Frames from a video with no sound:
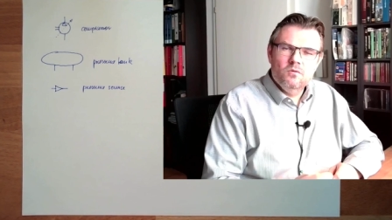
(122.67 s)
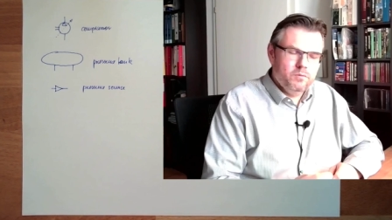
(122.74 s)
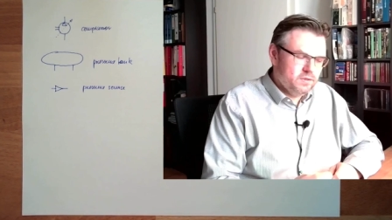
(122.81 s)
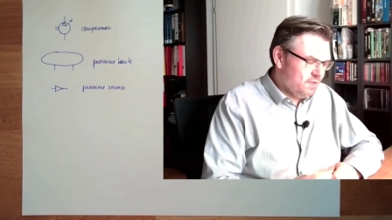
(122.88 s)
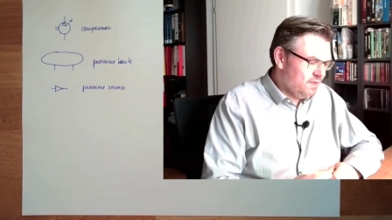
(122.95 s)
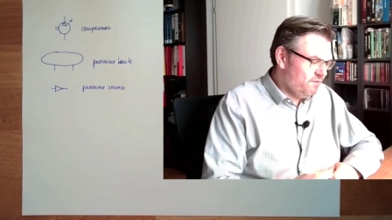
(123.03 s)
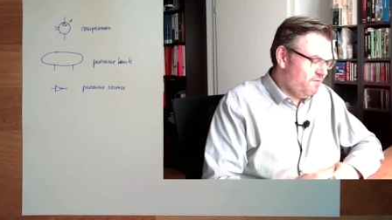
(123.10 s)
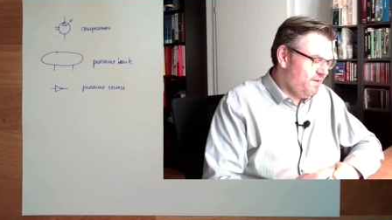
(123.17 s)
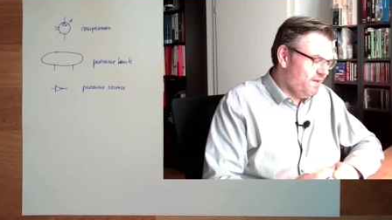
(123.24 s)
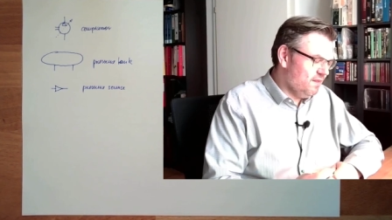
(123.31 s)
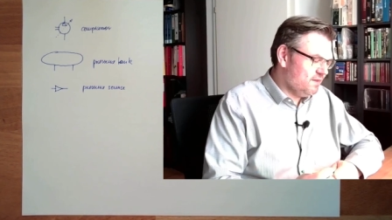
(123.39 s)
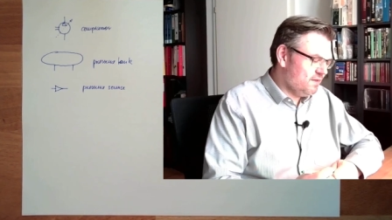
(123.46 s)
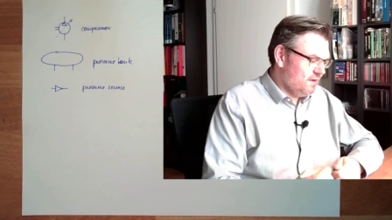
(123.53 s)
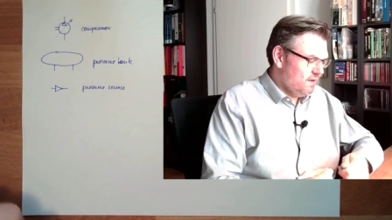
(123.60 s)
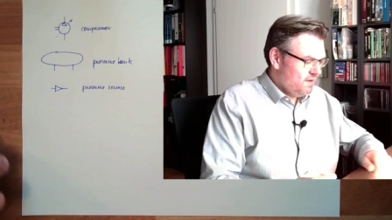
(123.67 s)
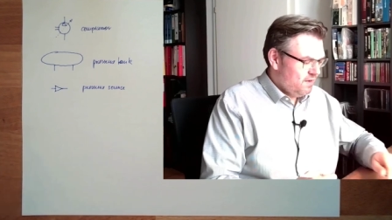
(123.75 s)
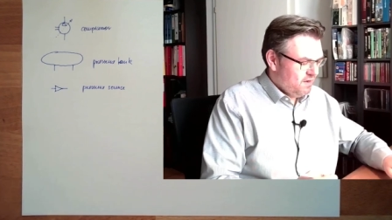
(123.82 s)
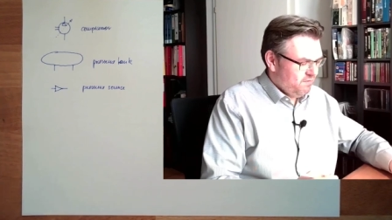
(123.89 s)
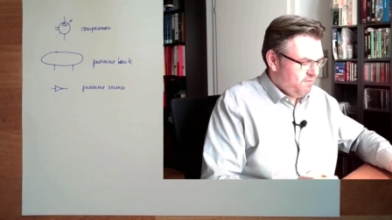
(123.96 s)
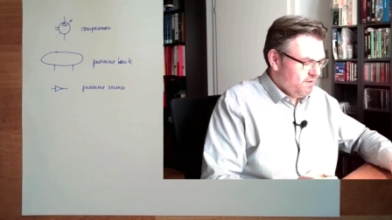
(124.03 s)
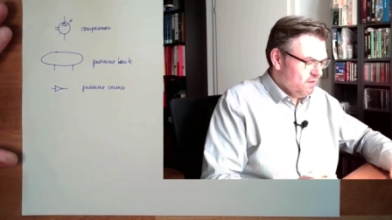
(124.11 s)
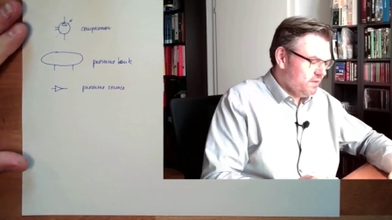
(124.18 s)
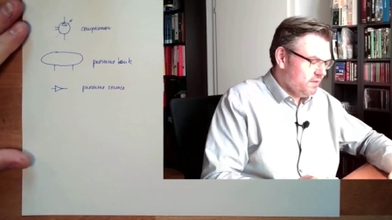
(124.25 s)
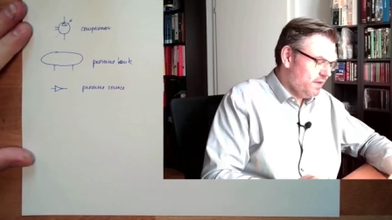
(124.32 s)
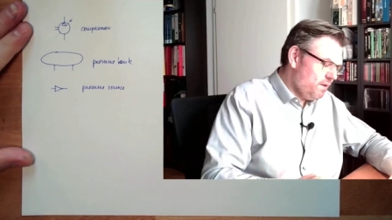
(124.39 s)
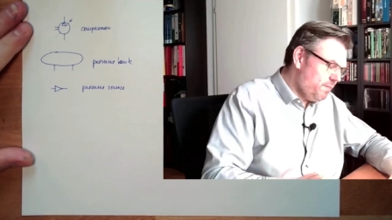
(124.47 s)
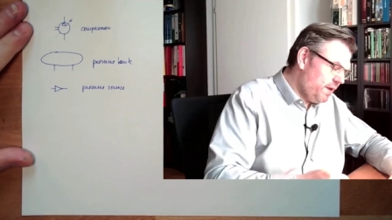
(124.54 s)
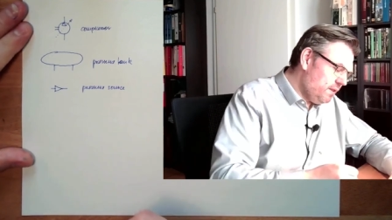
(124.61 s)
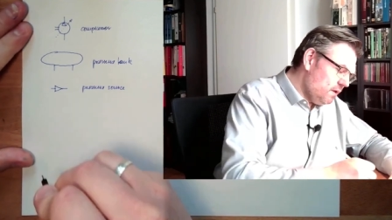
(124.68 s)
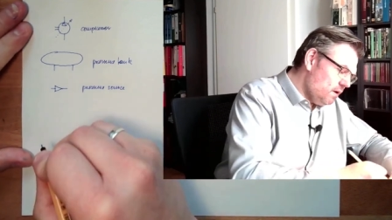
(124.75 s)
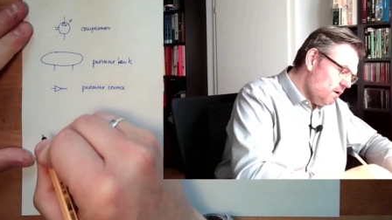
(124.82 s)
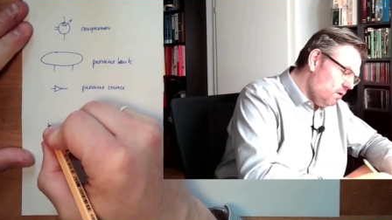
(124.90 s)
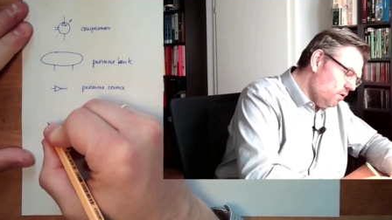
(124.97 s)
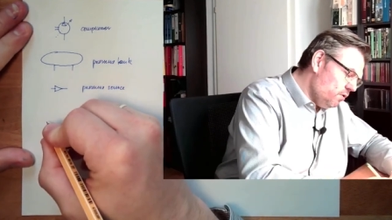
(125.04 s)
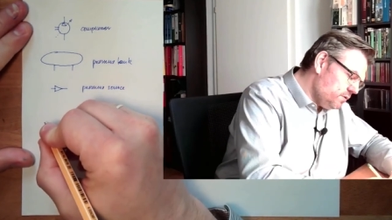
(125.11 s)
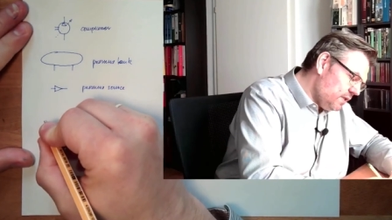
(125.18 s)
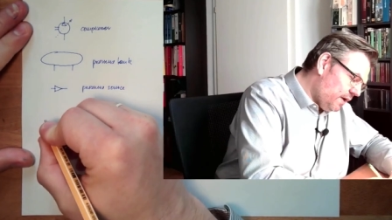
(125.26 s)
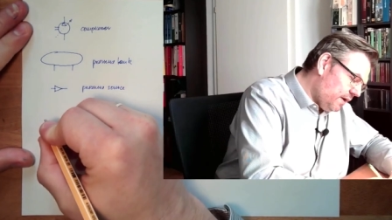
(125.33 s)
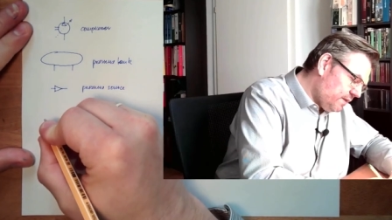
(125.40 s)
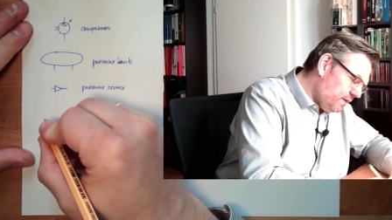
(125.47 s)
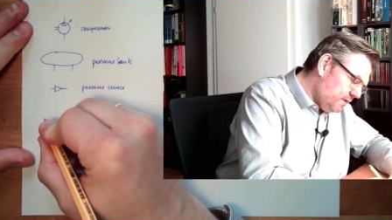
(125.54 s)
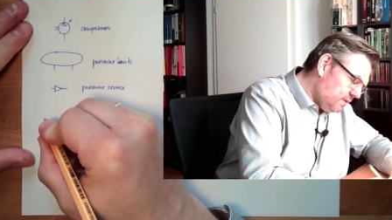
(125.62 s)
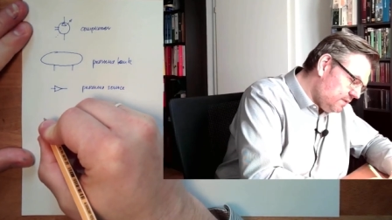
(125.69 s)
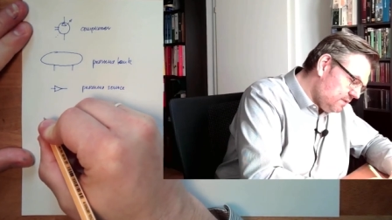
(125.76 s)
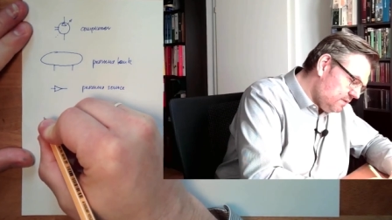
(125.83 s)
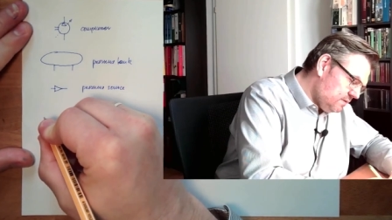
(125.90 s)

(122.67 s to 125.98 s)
We said a filter, and a filter element looks like this.